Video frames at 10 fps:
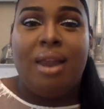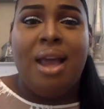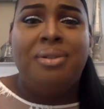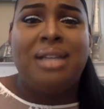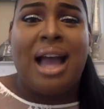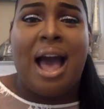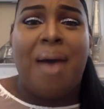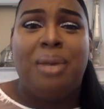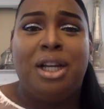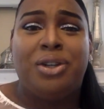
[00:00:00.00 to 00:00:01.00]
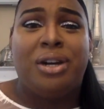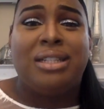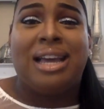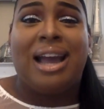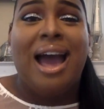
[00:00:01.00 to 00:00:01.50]
I was like, I'm not sure. It's
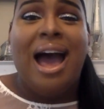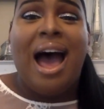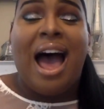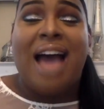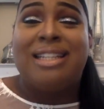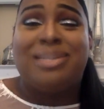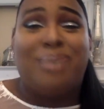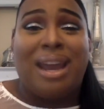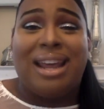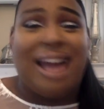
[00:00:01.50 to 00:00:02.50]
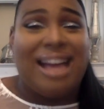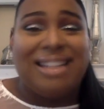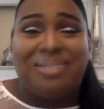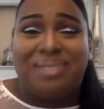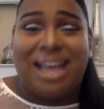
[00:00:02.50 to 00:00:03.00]
like, I sweat a lot
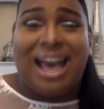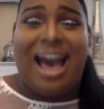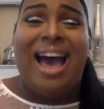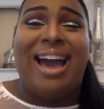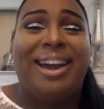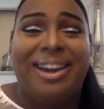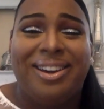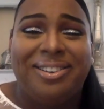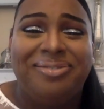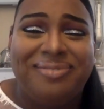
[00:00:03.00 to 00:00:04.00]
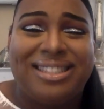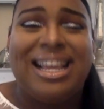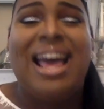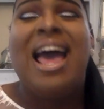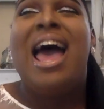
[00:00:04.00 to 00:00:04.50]
sometimes.
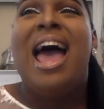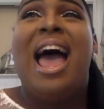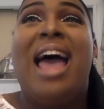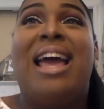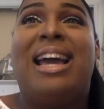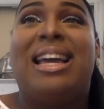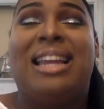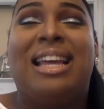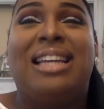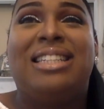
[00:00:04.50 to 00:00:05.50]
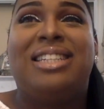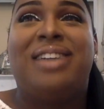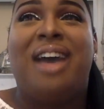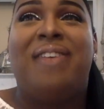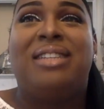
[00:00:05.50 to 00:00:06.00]
And
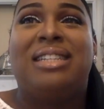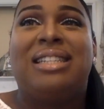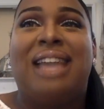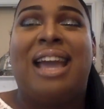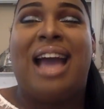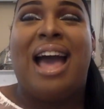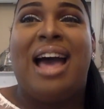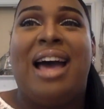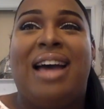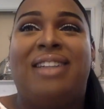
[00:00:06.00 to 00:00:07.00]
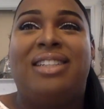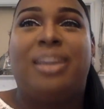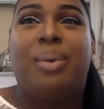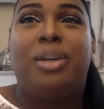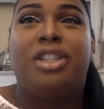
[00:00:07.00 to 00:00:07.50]
I was just like, she's
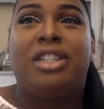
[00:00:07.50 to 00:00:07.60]
like, well, is your